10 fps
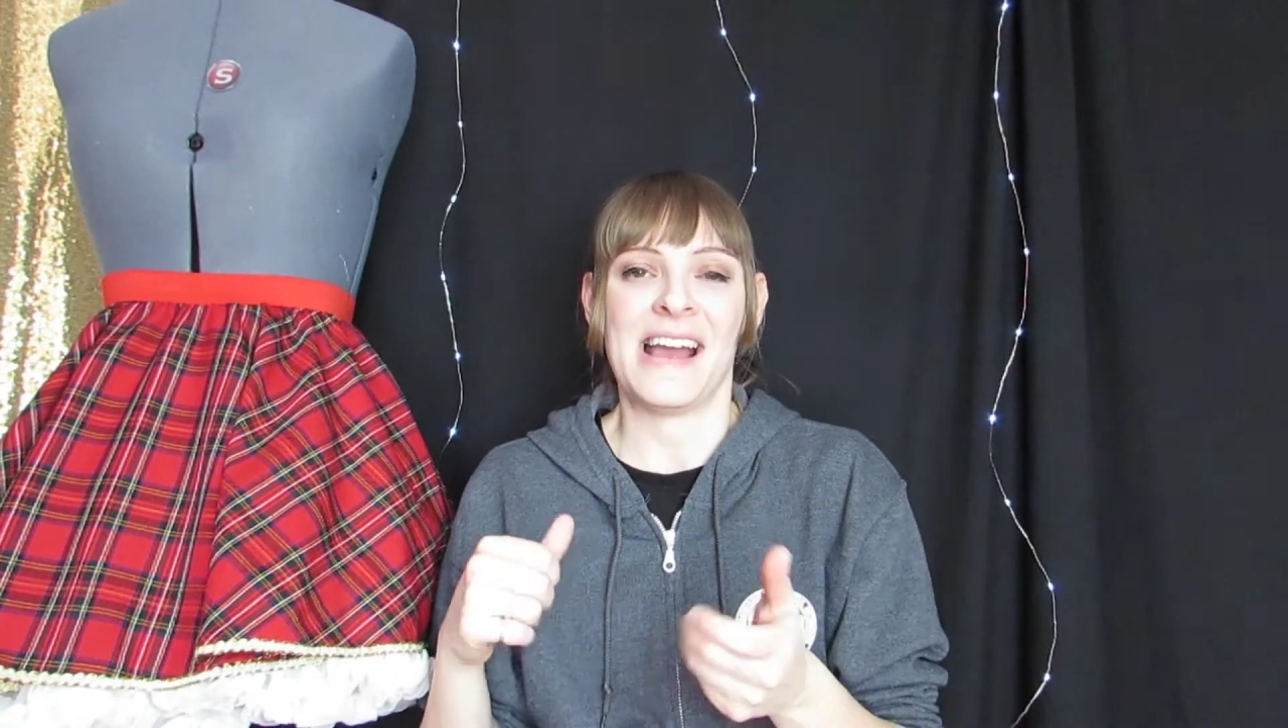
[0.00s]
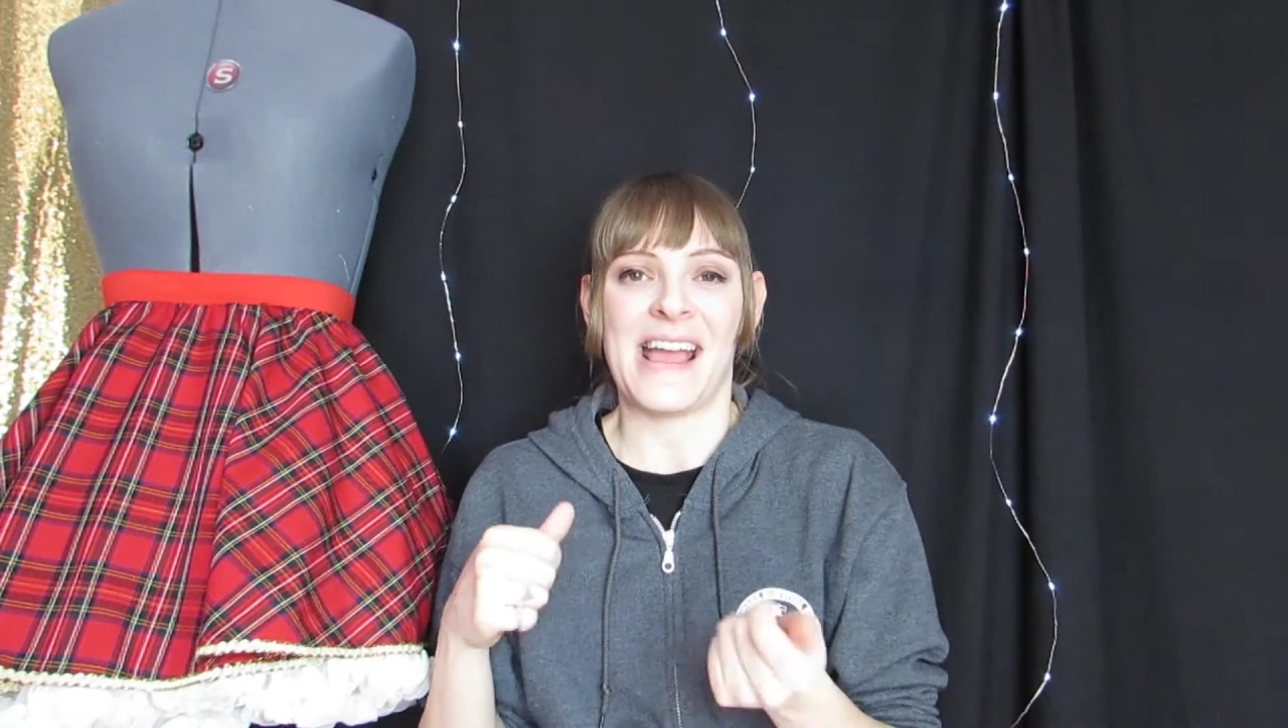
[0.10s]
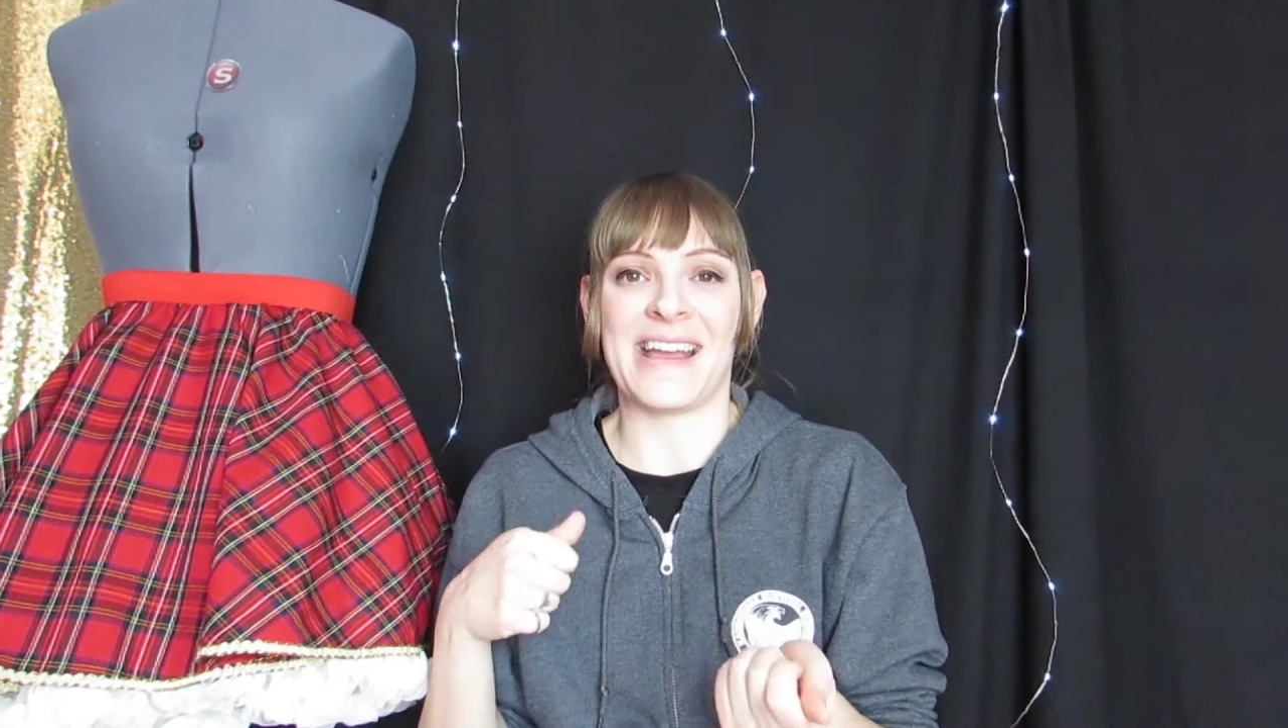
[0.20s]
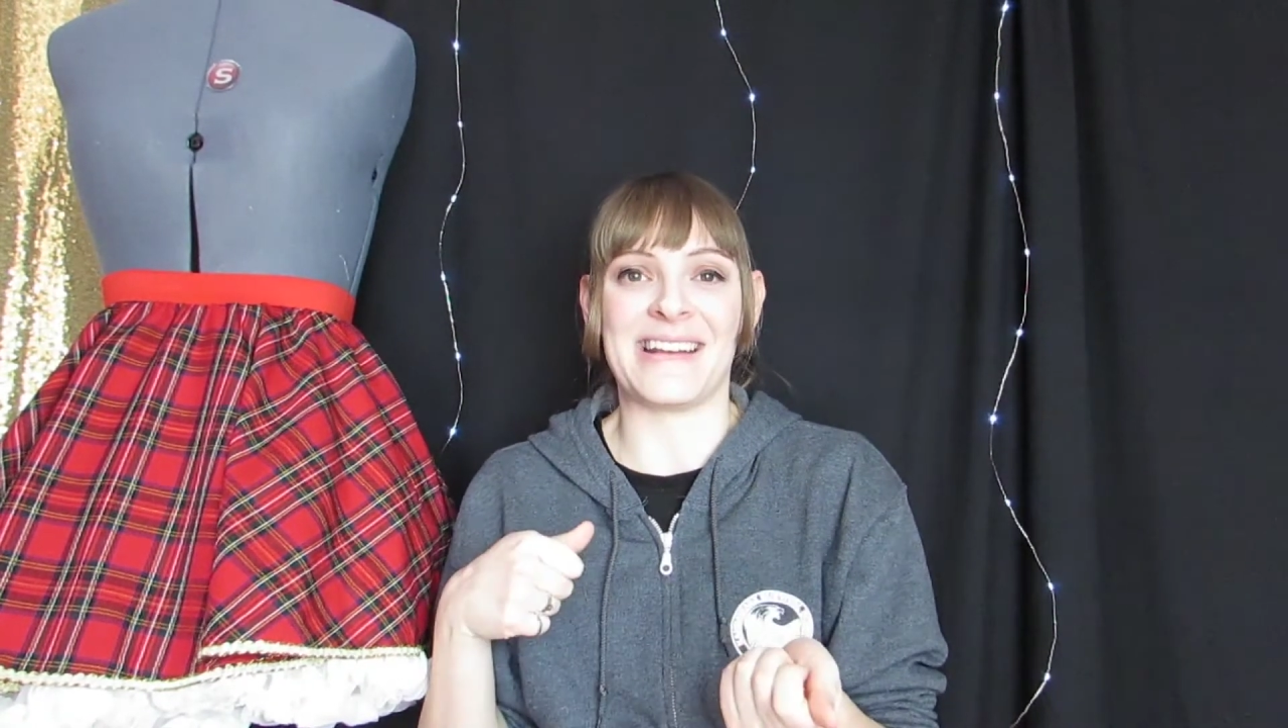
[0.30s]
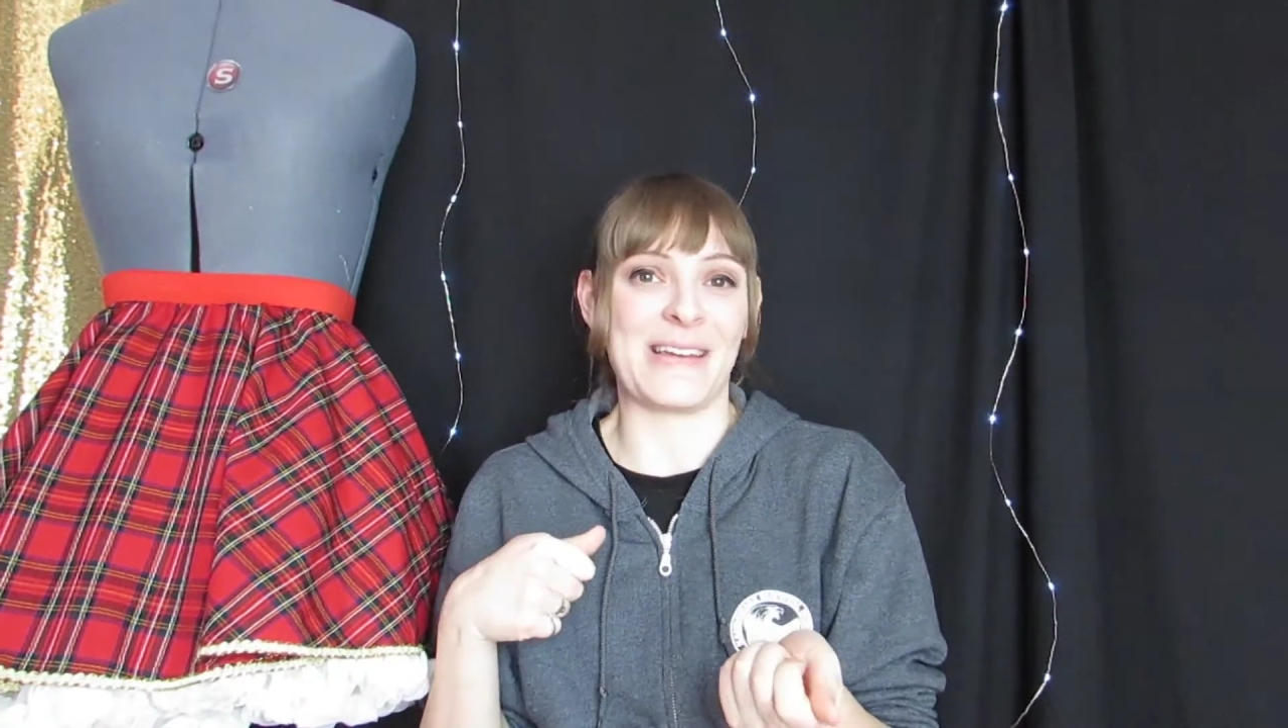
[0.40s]

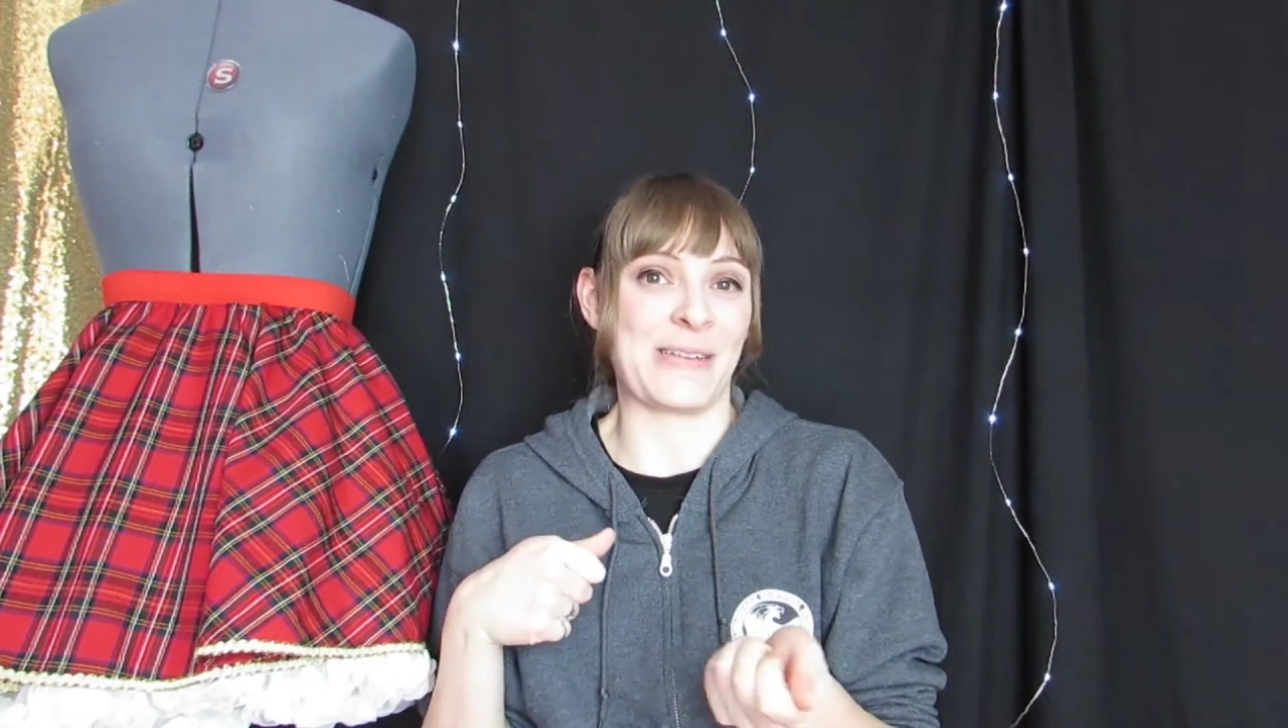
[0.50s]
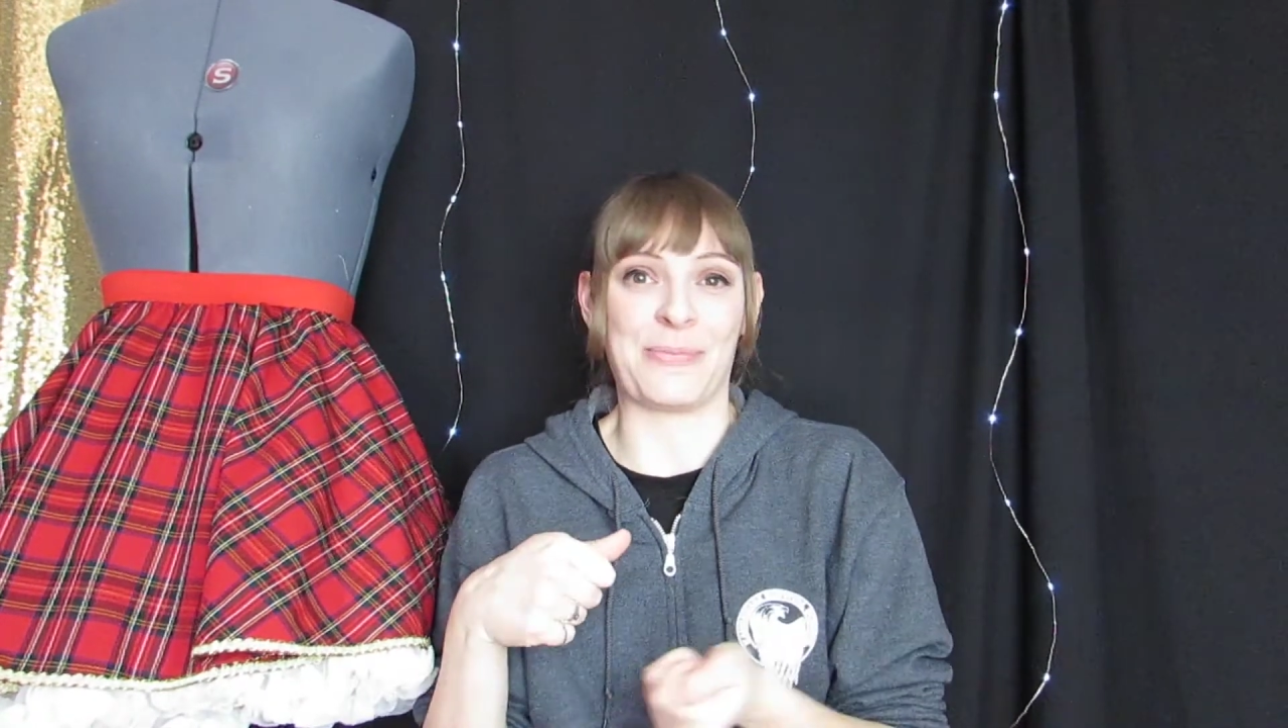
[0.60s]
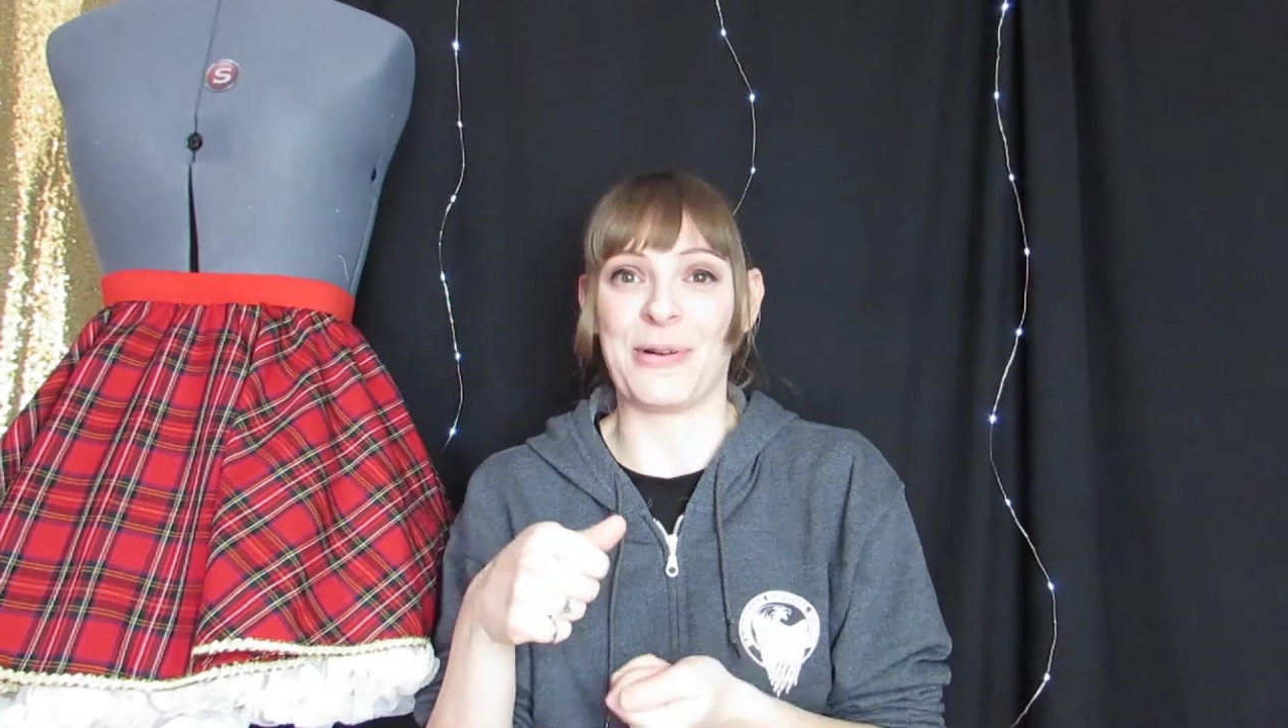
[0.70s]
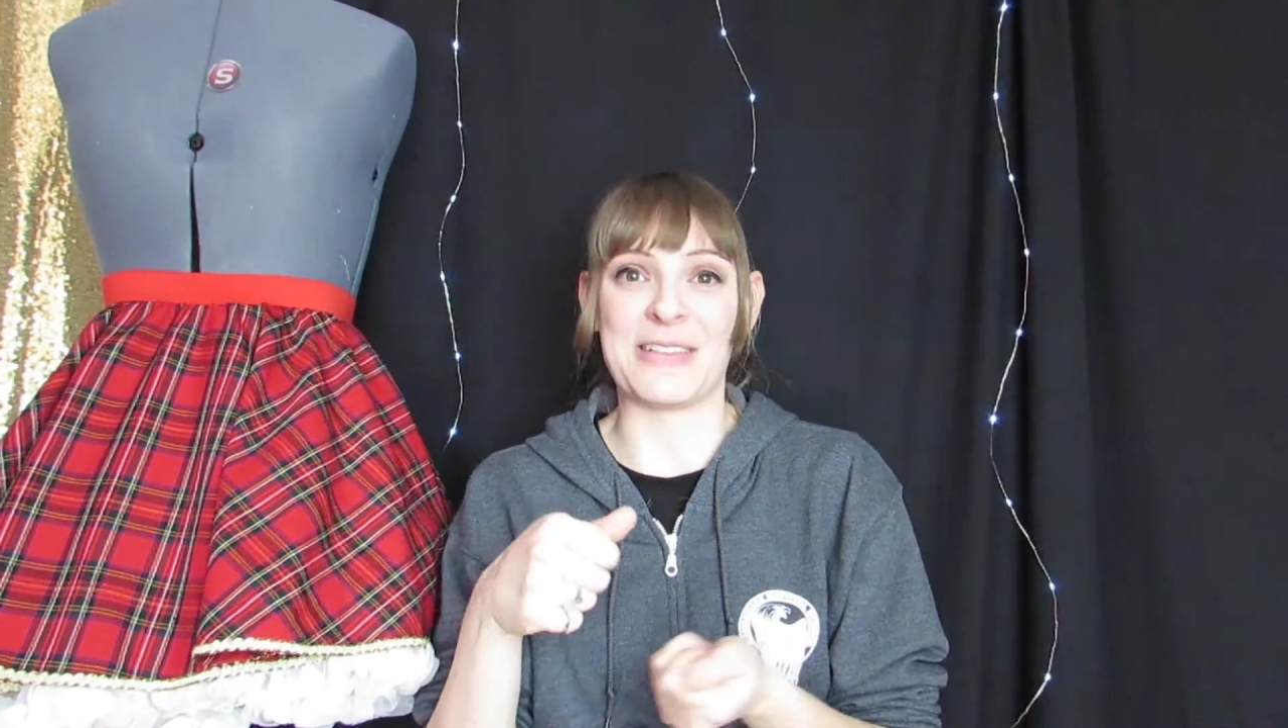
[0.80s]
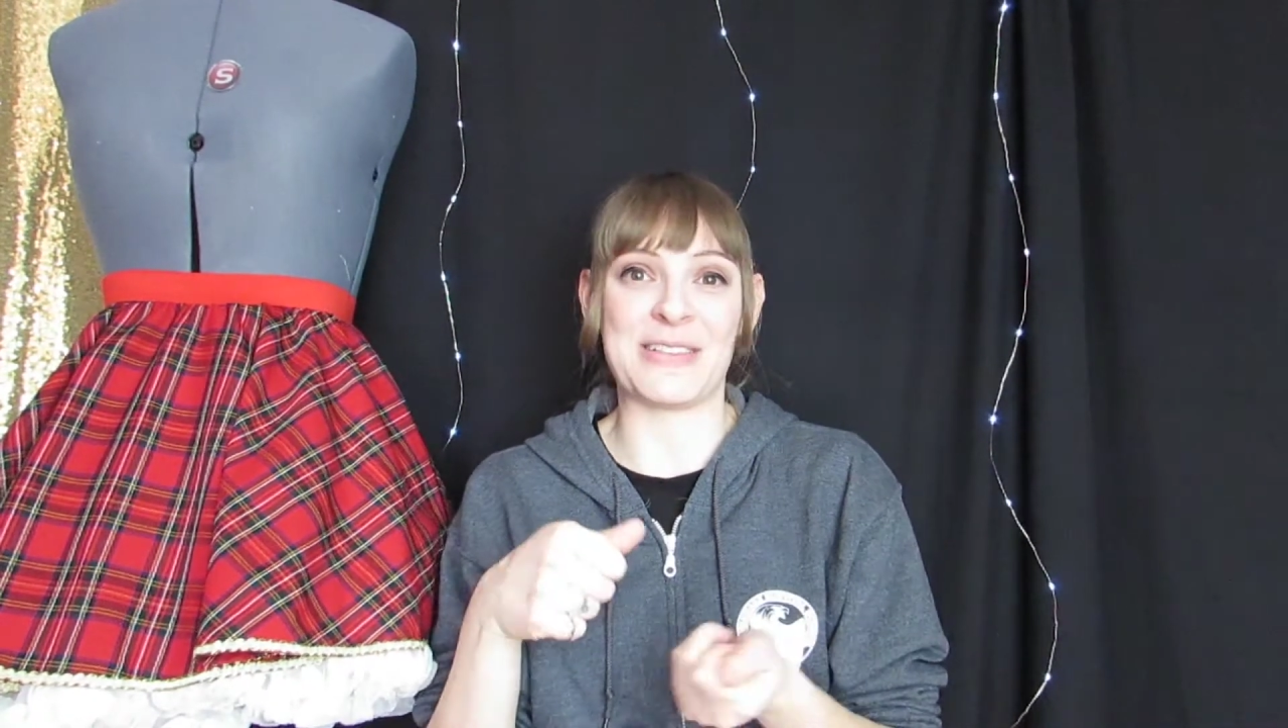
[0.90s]
and I press